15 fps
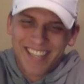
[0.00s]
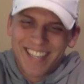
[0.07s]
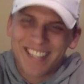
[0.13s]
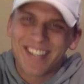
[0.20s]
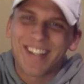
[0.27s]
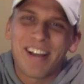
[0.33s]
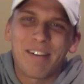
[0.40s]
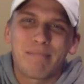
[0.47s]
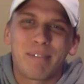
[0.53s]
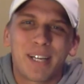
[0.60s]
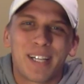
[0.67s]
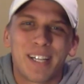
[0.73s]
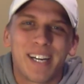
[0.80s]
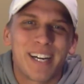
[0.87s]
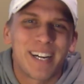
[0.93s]
So that would be
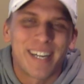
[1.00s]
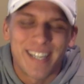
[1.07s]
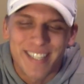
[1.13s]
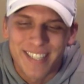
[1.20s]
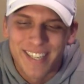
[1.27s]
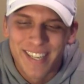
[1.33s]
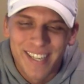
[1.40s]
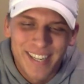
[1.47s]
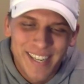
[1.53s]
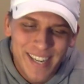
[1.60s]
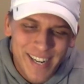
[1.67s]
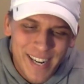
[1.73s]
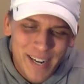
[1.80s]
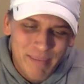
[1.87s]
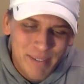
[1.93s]
hilarious.
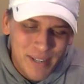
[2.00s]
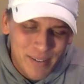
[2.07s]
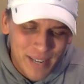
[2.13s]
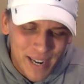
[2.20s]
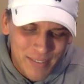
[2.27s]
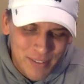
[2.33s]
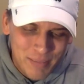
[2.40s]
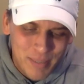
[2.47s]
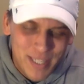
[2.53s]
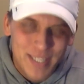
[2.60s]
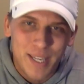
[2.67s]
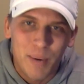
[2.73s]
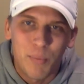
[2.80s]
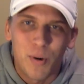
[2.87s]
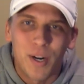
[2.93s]
It would have to be
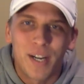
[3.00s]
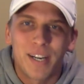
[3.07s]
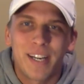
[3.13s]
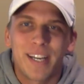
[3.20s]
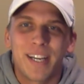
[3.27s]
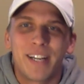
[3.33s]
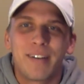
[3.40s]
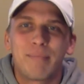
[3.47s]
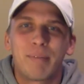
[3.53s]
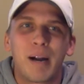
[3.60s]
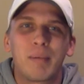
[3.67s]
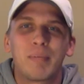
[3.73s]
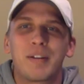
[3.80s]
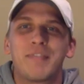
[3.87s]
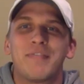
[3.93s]
someone in
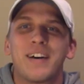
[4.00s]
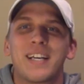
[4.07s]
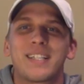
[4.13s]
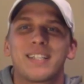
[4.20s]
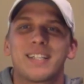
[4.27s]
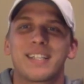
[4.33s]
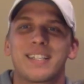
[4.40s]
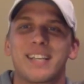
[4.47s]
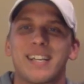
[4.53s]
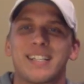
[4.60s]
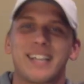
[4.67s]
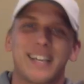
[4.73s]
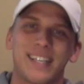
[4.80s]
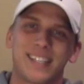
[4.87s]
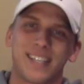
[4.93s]
probably Festus that
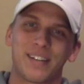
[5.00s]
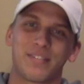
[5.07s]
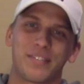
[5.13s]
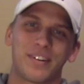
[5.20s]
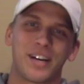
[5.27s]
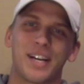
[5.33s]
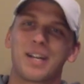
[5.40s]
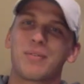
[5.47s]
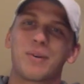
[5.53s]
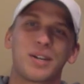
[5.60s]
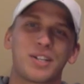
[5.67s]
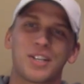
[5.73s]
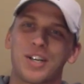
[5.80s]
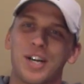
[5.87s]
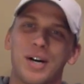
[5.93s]
takes it for
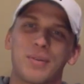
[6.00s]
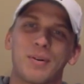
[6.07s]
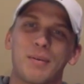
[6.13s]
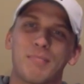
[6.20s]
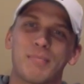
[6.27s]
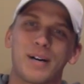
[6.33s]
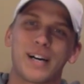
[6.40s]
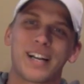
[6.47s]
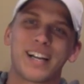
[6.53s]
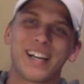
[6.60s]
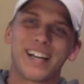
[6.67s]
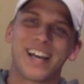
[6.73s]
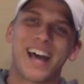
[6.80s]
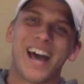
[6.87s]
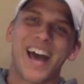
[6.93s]
anyone to know him. But
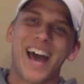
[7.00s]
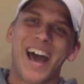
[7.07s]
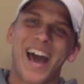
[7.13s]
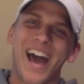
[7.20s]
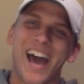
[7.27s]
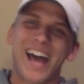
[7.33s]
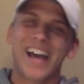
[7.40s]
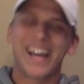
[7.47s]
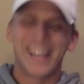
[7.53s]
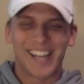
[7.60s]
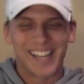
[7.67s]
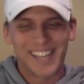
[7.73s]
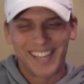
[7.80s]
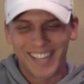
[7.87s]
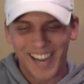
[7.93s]
I
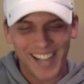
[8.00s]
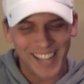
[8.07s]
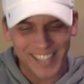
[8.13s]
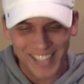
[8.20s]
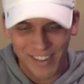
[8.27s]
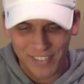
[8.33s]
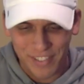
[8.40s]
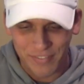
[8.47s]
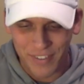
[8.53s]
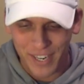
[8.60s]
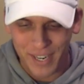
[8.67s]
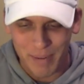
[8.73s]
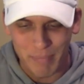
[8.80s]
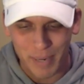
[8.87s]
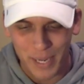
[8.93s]
thought that was
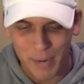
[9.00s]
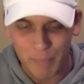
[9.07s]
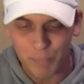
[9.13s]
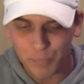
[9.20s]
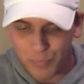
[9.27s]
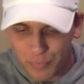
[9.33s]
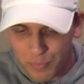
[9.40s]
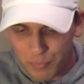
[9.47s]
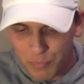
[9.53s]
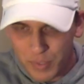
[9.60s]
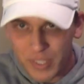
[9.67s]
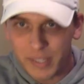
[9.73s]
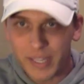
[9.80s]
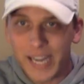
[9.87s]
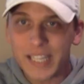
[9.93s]
funny. But
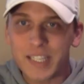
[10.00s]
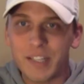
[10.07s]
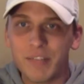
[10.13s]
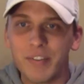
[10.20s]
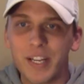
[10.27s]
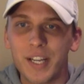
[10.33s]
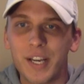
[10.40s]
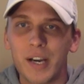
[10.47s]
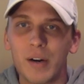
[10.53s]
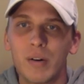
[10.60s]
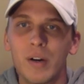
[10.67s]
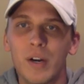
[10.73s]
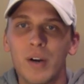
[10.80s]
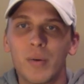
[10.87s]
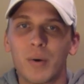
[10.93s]
that's the
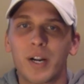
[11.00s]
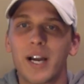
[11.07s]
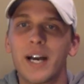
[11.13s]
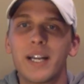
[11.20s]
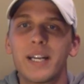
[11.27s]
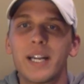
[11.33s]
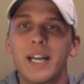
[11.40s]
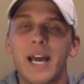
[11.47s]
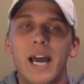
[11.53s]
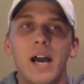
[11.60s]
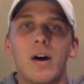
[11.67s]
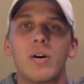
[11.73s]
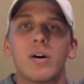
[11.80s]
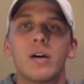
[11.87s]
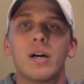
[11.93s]
video. We're cutting it
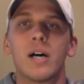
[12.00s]
now.